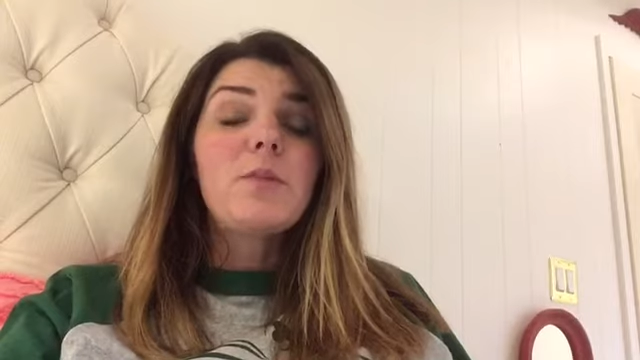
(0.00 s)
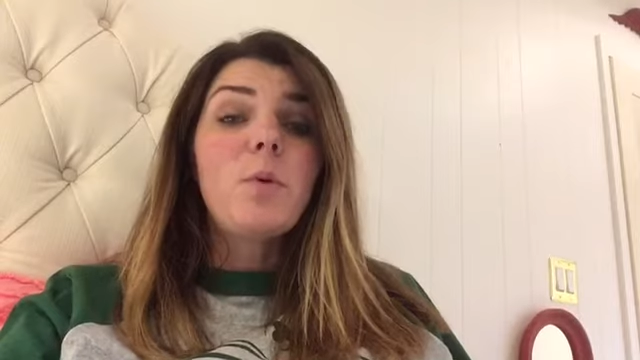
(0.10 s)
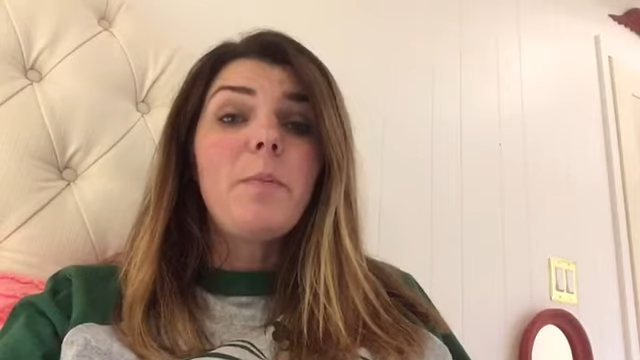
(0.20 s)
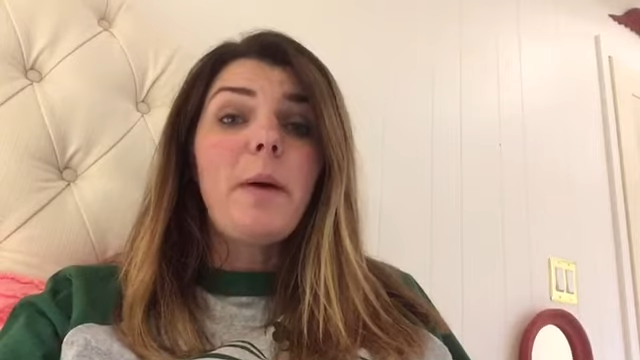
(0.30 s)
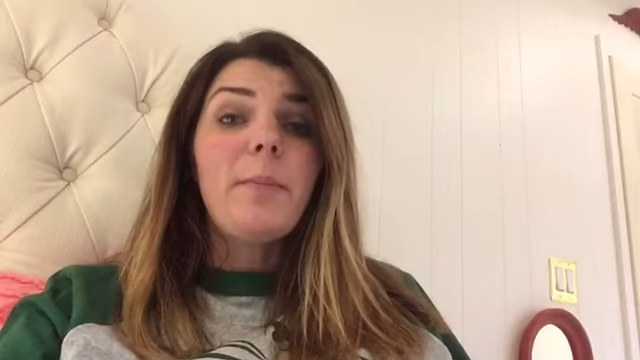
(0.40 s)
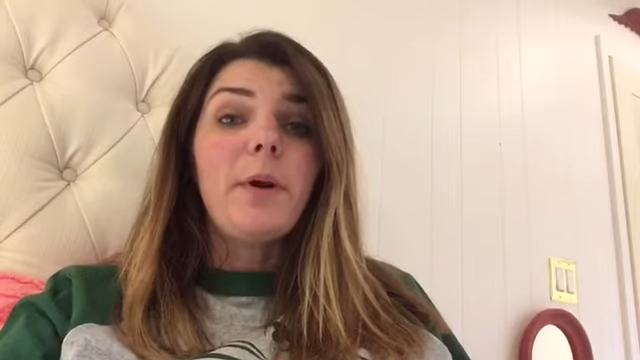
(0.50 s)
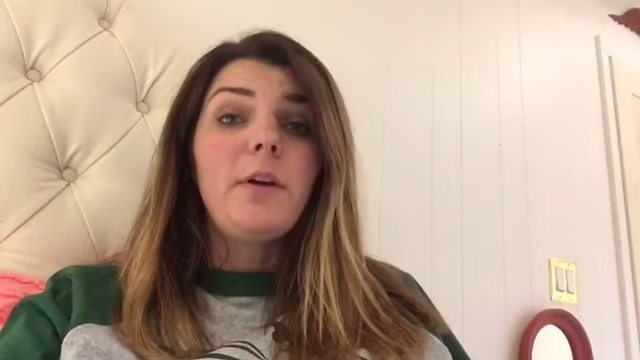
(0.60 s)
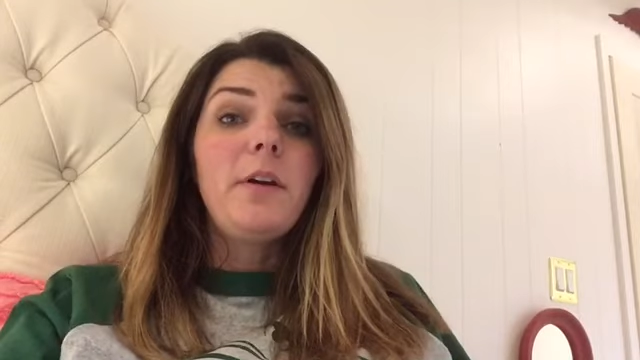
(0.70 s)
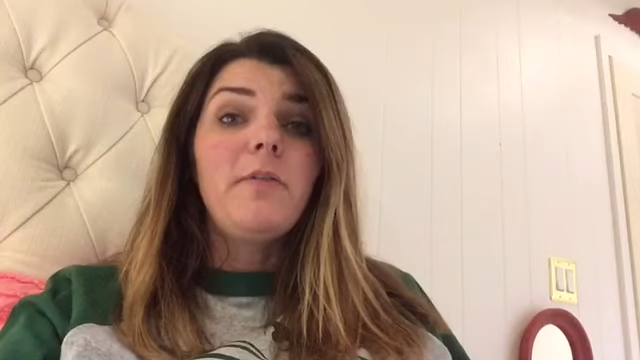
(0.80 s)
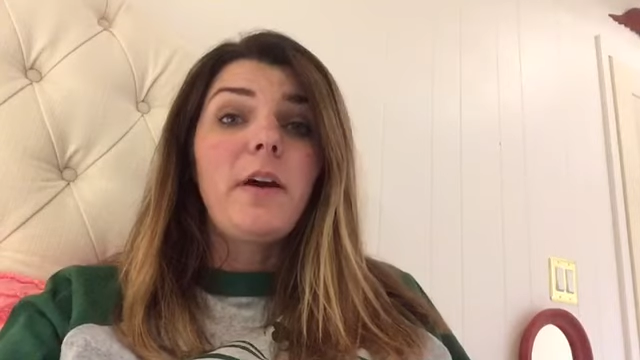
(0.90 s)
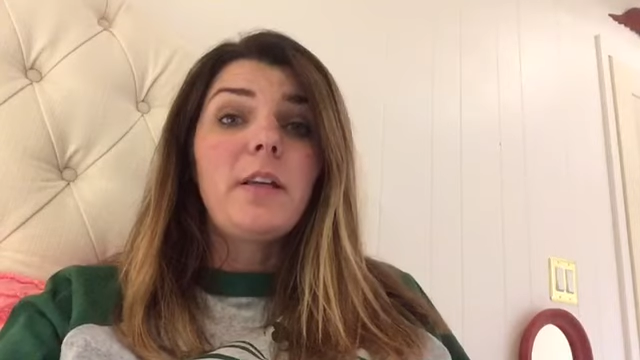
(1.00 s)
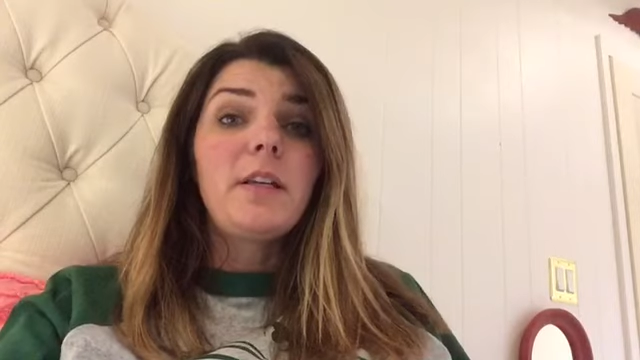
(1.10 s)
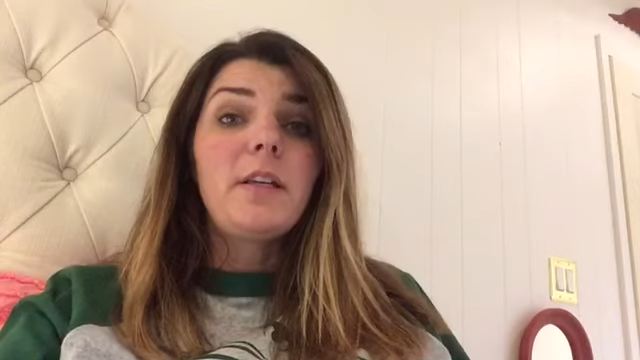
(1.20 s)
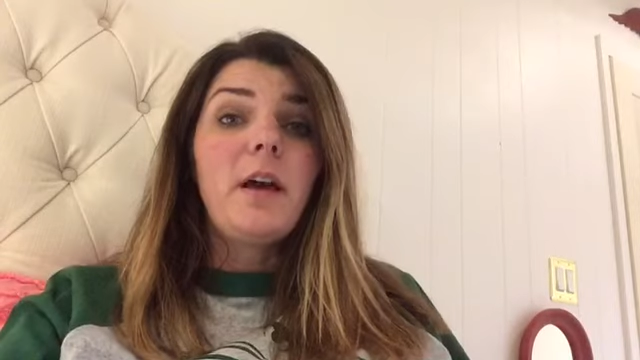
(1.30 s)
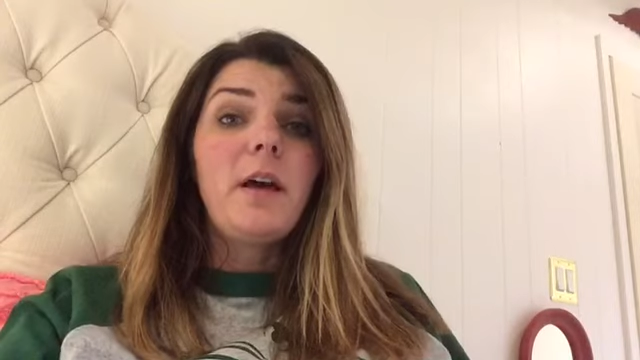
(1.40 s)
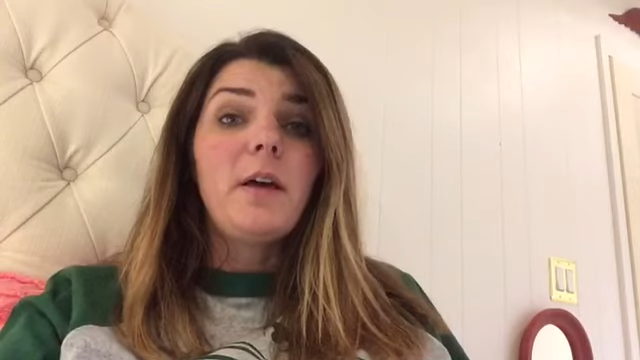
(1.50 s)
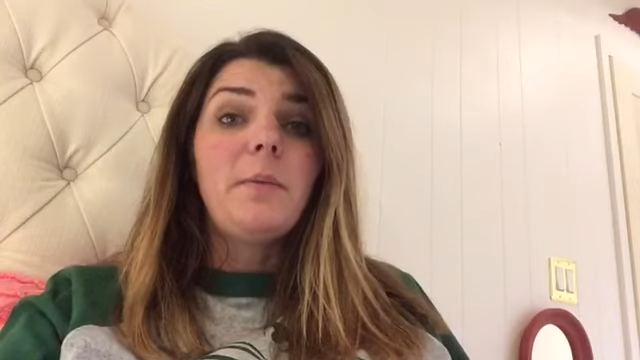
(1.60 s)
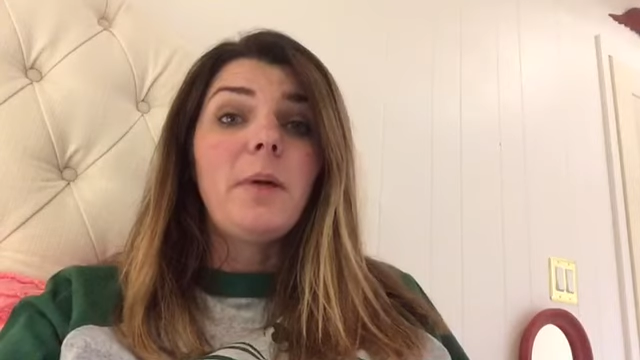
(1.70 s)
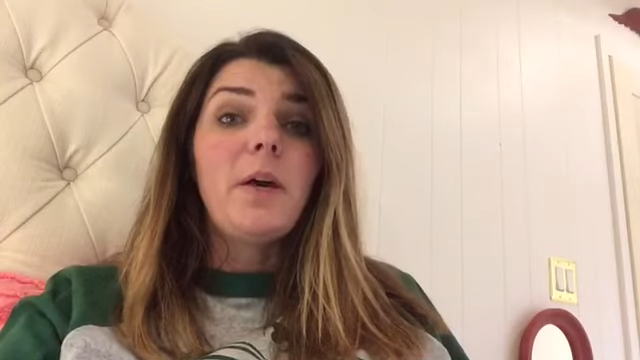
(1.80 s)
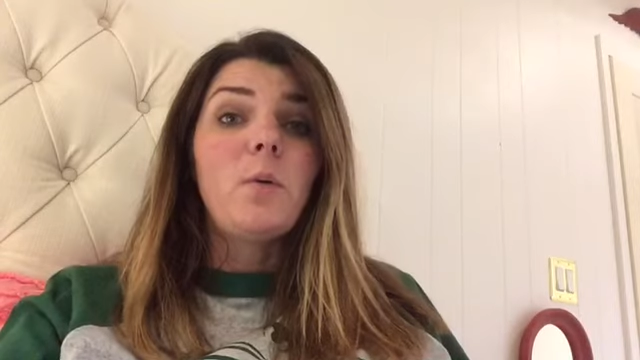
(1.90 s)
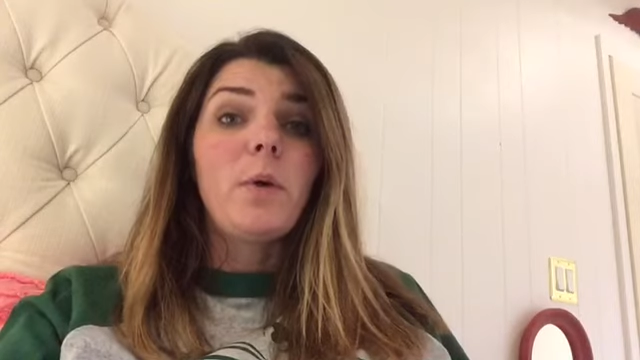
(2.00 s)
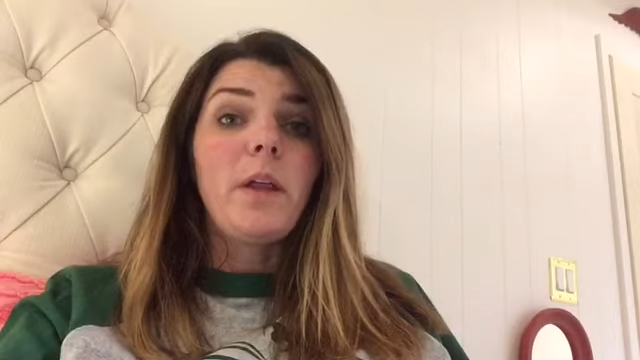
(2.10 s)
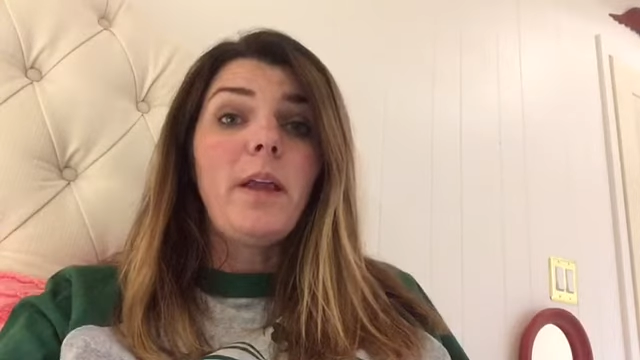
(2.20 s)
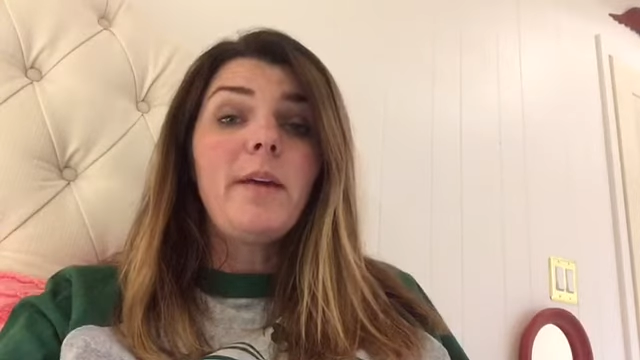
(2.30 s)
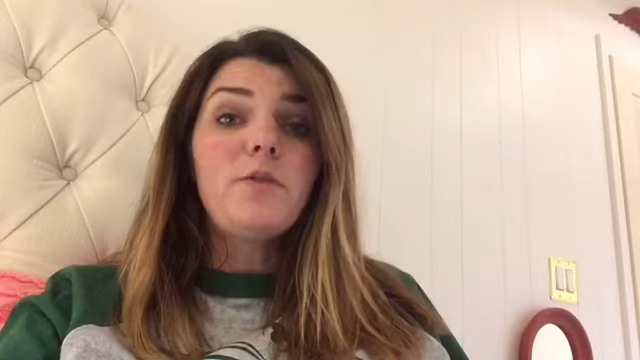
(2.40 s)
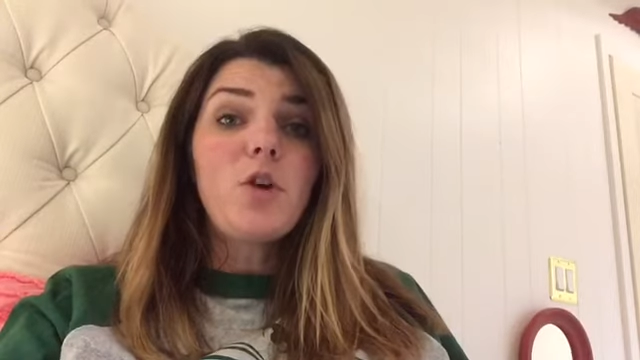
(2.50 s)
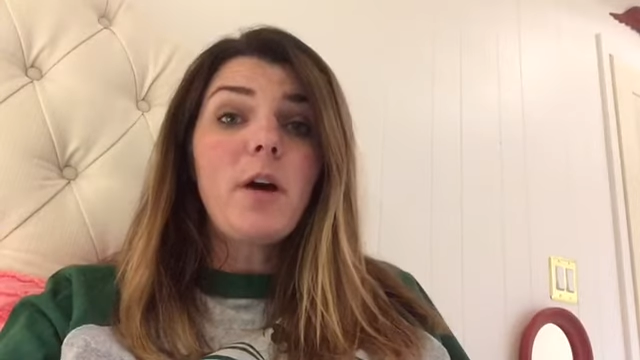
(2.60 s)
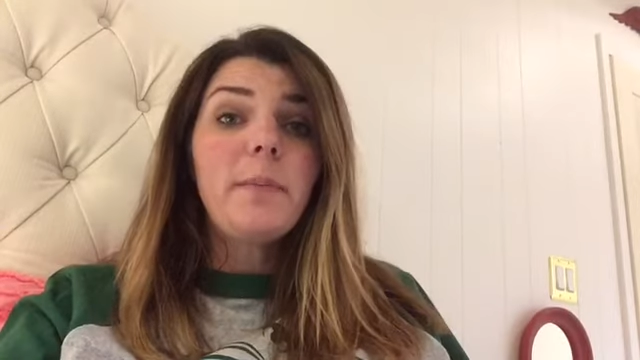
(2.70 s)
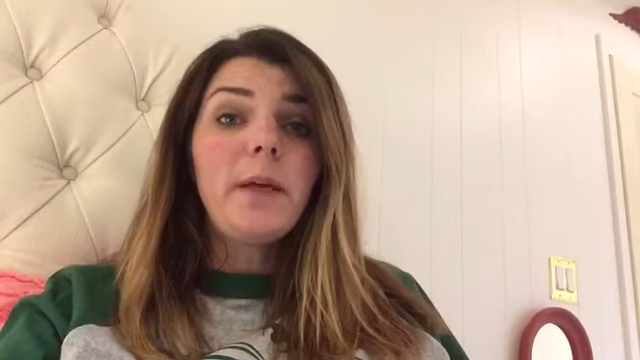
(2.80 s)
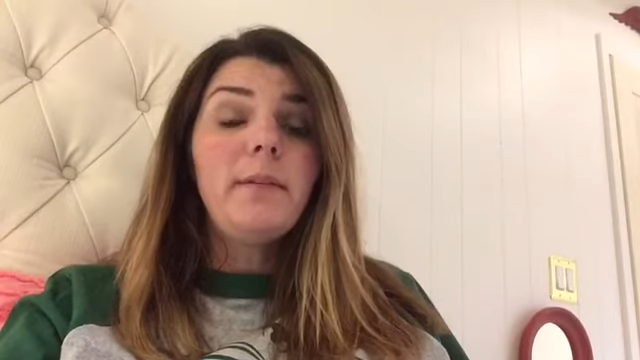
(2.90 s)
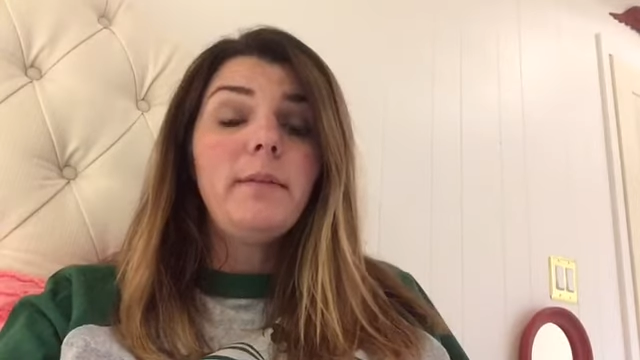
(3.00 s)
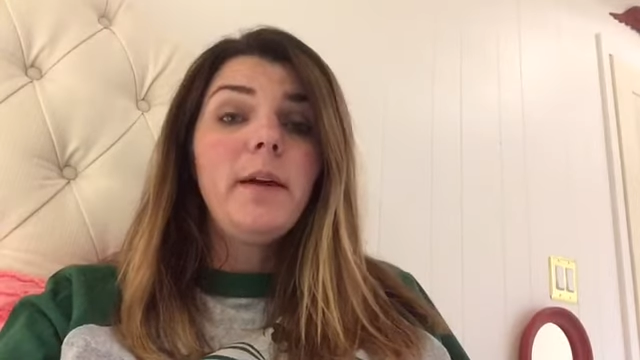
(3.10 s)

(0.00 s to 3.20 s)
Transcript: remember you're finding a real life drama.